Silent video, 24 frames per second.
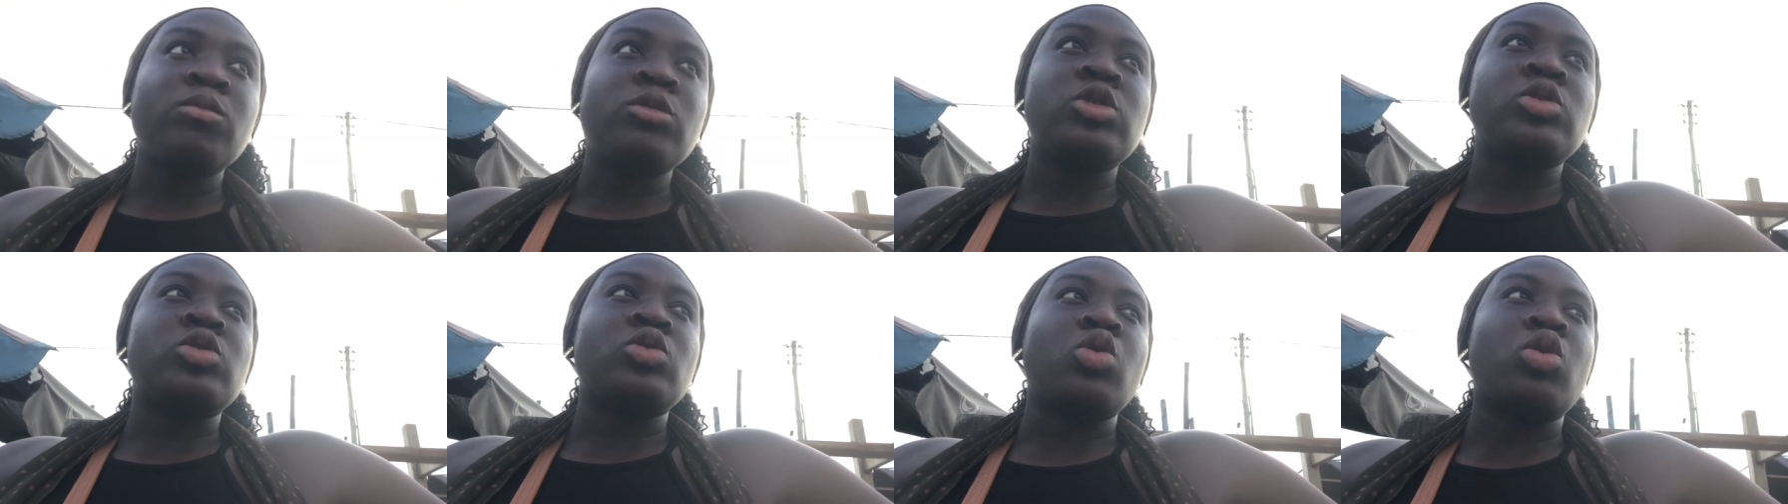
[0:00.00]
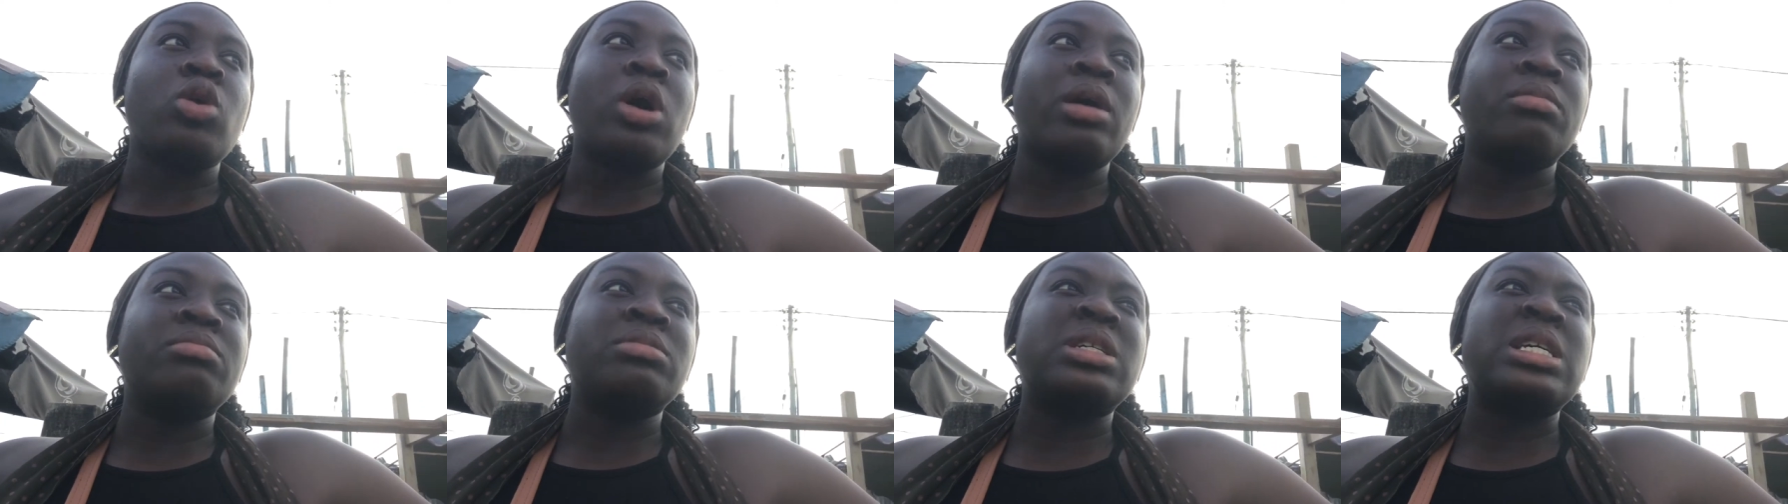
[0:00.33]
So
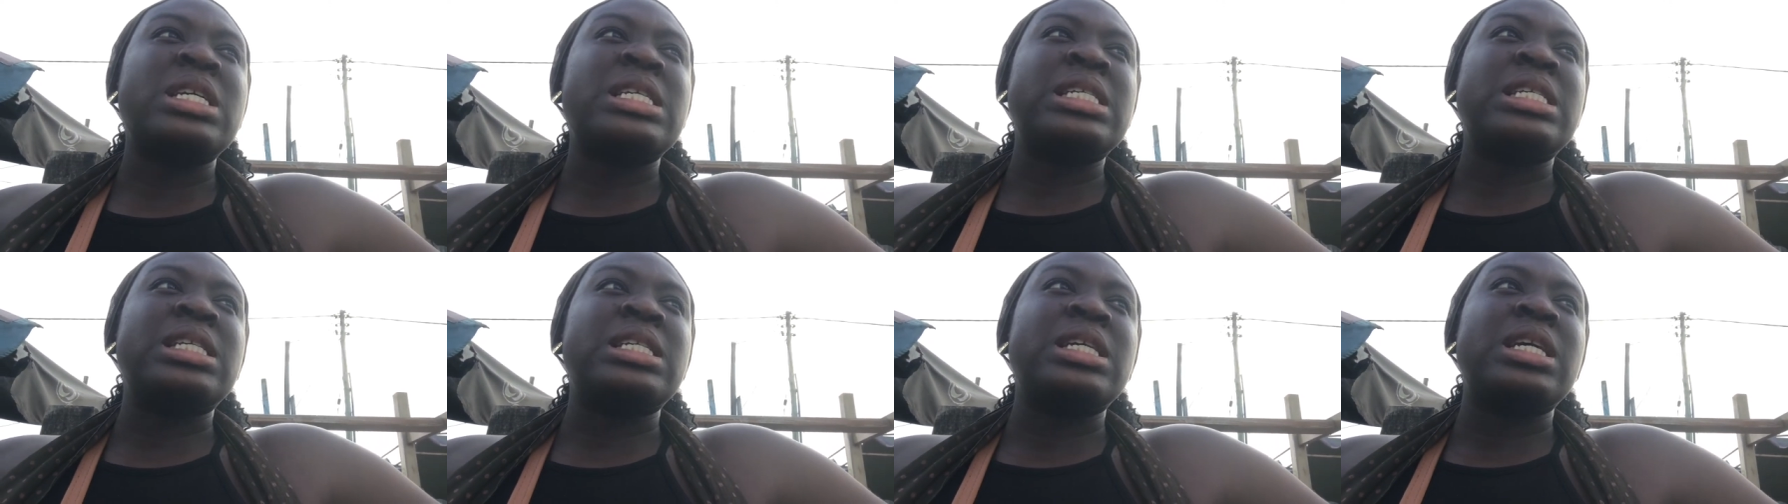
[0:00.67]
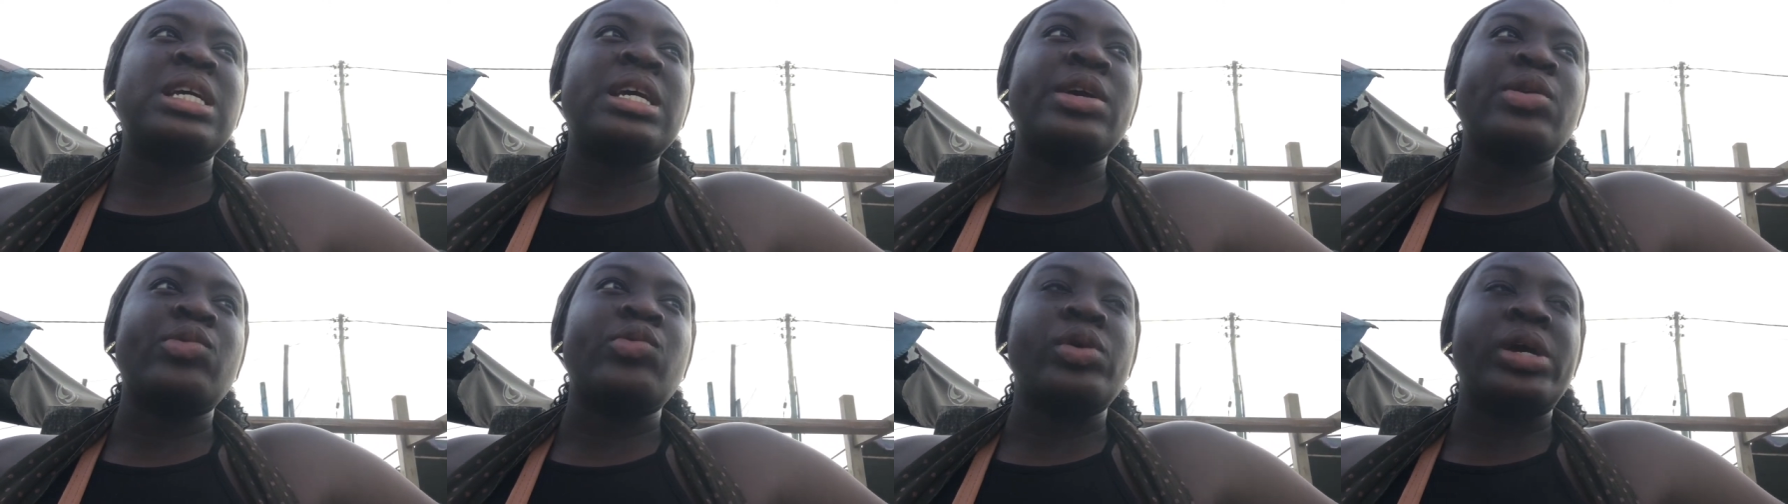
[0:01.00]
I'm just
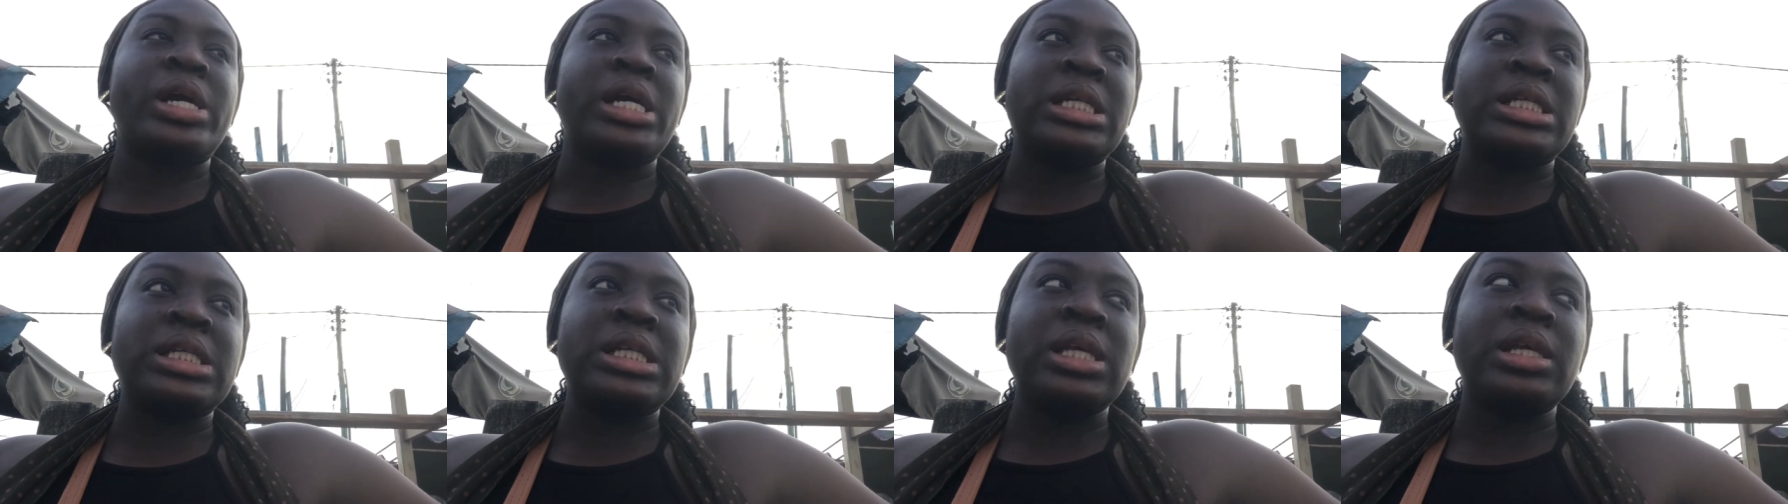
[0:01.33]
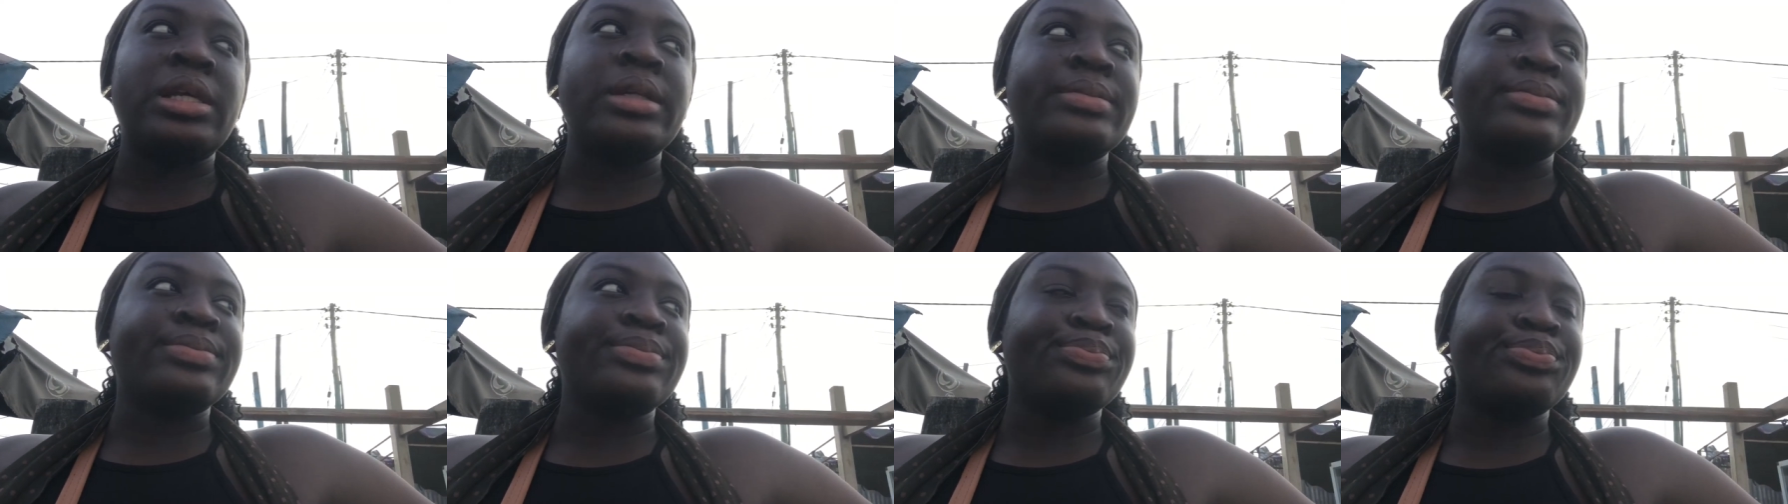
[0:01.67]
here
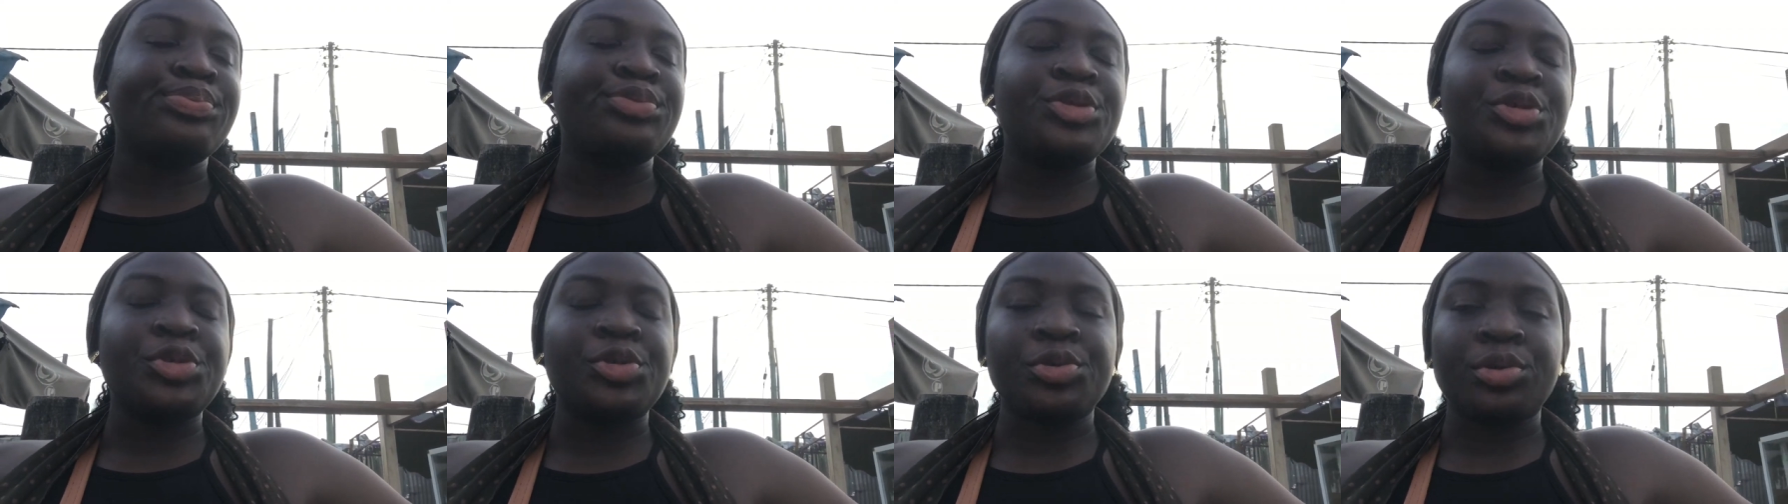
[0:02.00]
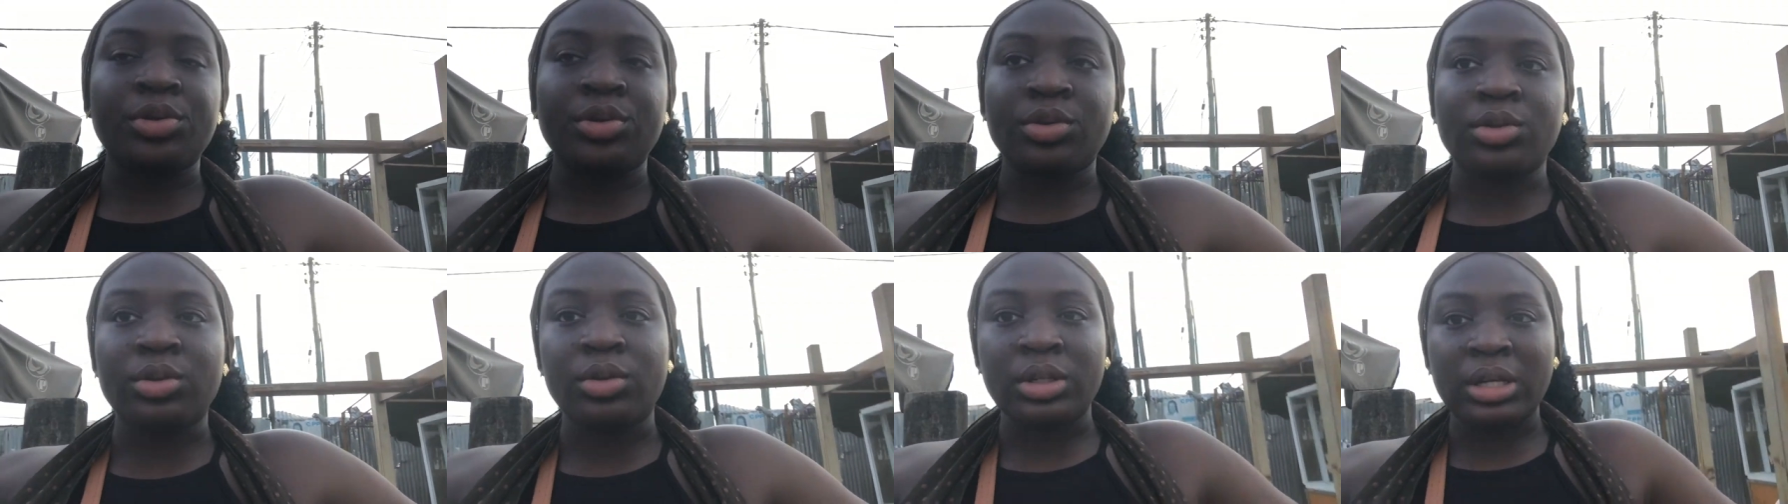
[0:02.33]
waiting
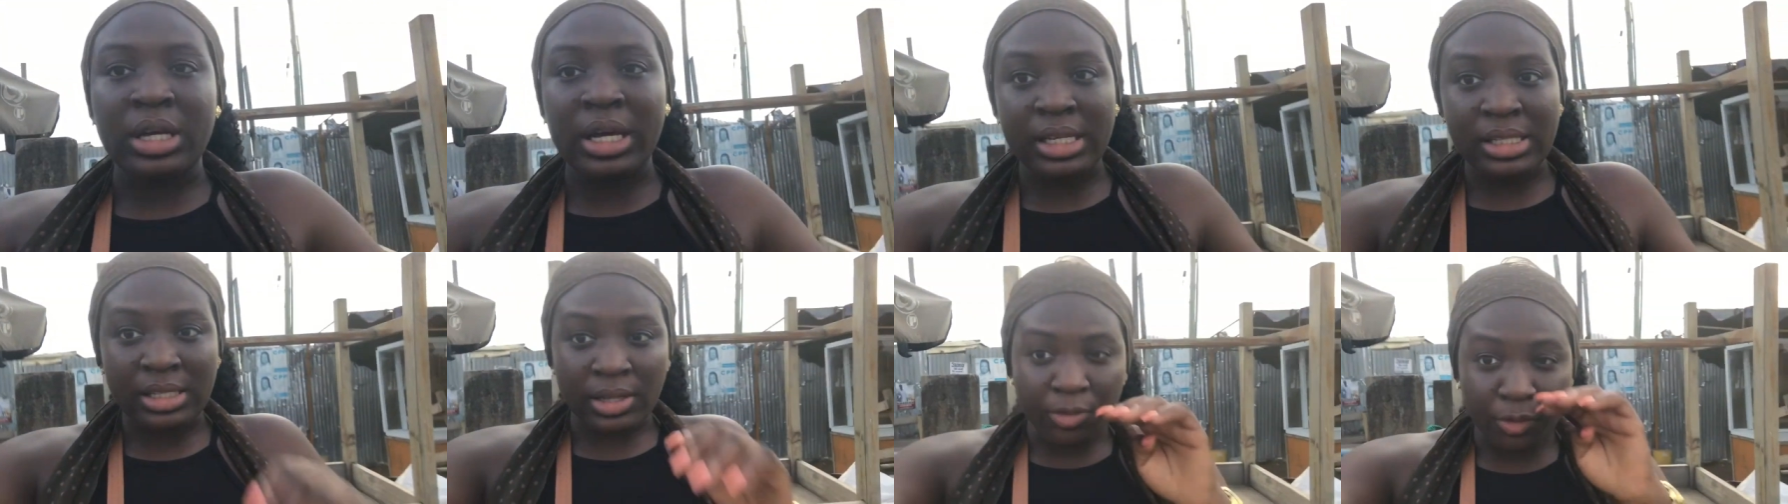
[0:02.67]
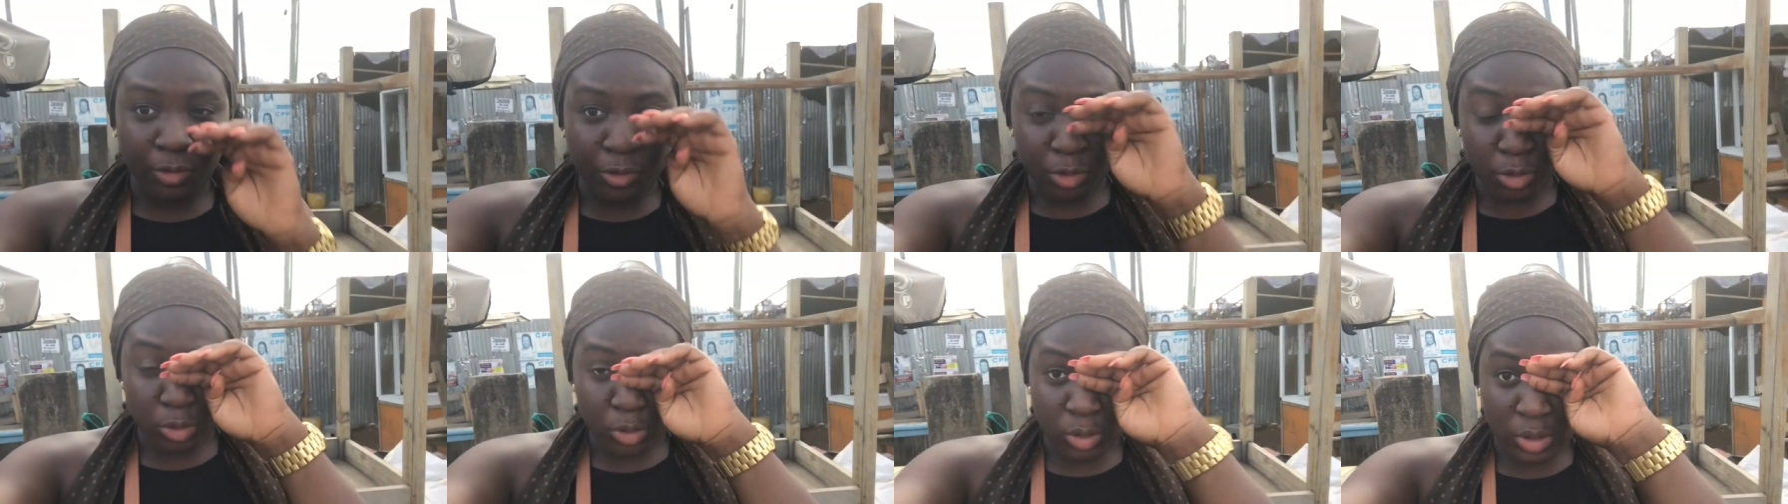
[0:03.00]
to get some
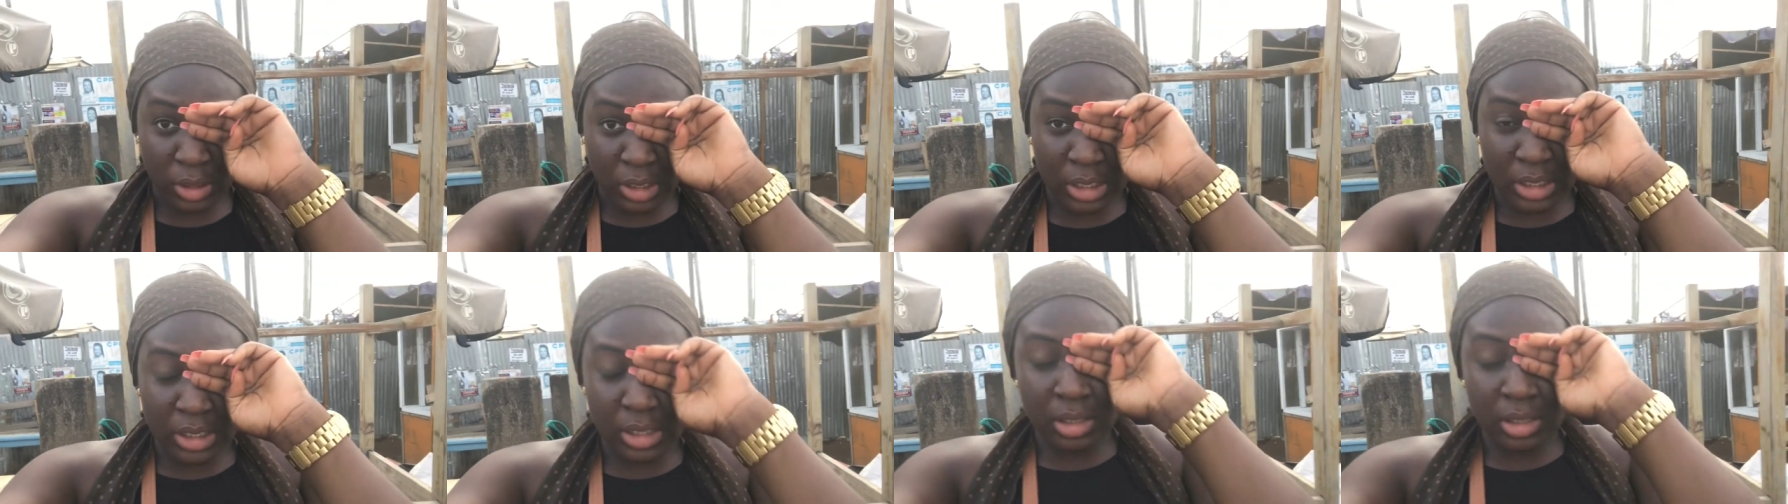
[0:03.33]
food to eat.